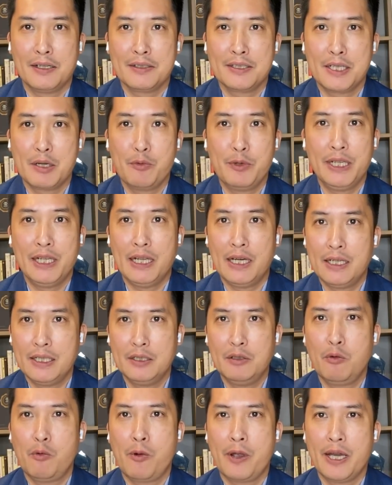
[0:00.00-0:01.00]
they will
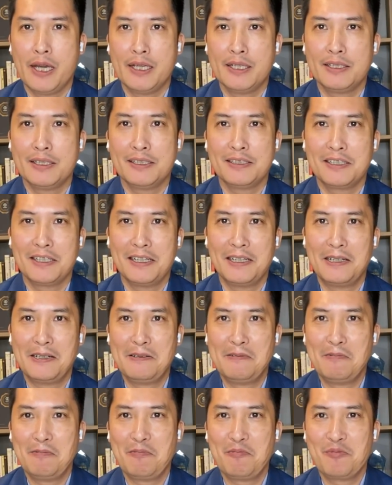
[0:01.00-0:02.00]
learn when
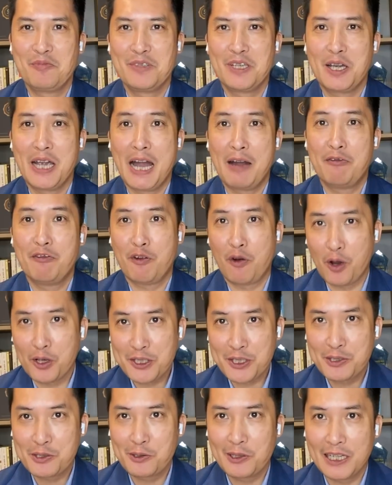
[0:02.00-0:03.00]
they are
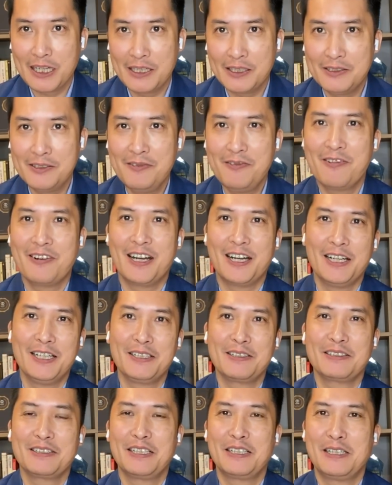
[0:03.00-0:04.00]
forced to learn, right?
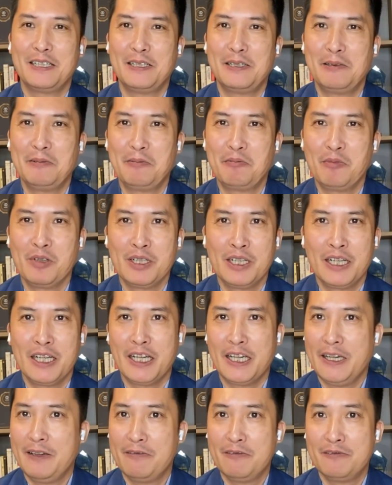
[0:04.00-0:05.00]

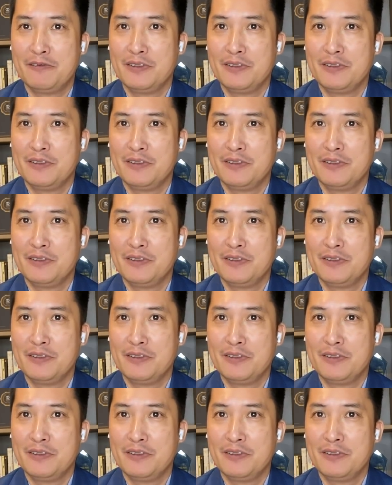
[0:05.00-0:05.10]
If